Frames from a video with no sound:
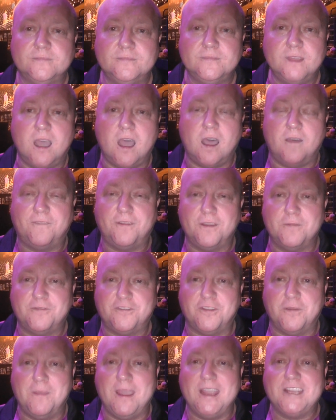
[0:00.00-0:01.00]
Oh,
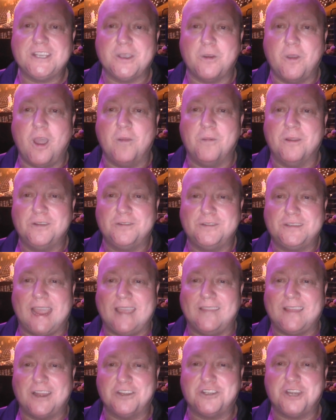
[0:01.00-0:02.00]
for me to go home and
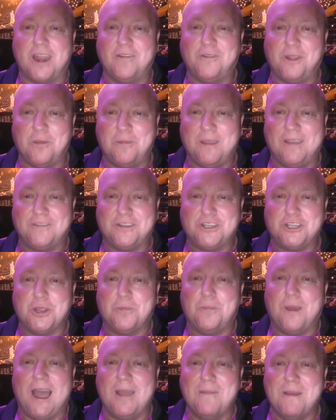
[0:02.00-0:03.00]
take that trophy, I'll be
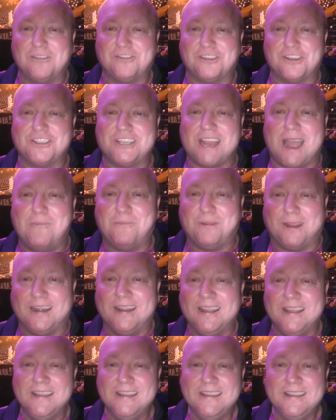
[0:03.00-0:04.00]
the Dubai Masters
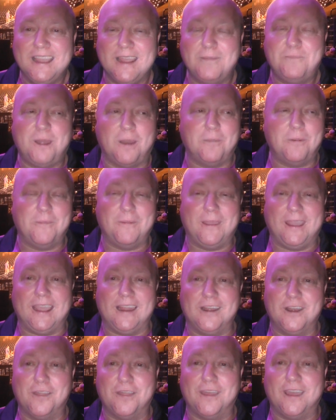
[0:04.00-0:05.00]
champion. It'd probably be
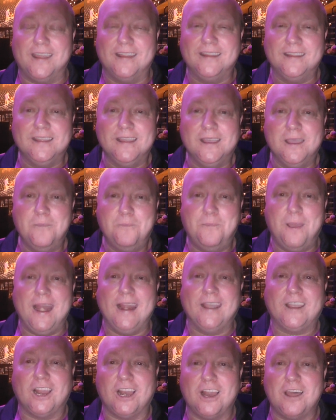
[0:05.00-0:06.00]
another
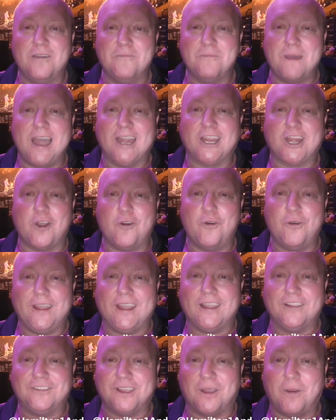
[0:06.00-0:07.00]
pinnacle of my
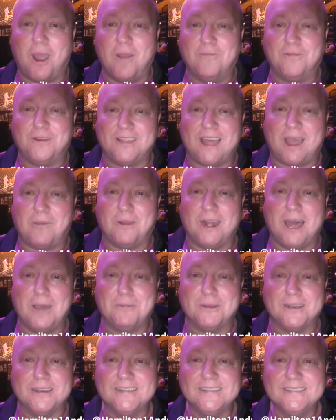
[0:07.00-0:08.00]
career, so hopefully that will
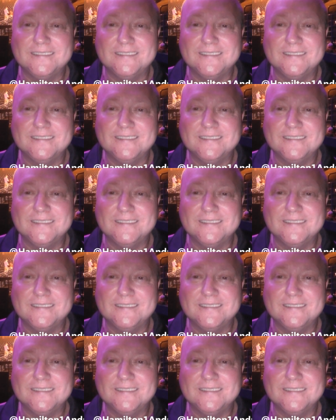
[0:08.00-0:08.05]
happen.